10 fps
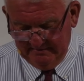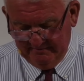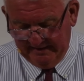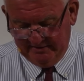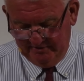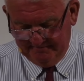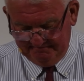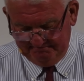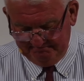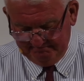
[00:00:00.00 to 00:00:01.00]
Thank you.
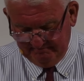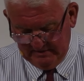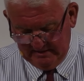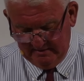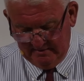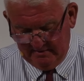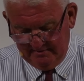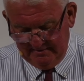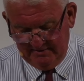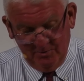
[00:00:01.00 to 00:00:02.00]

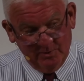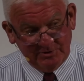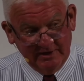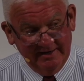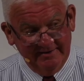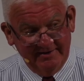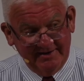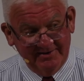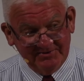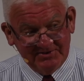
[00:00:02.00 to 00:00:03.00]
You want to say
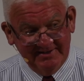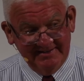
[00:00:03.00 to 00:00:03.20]
anything else?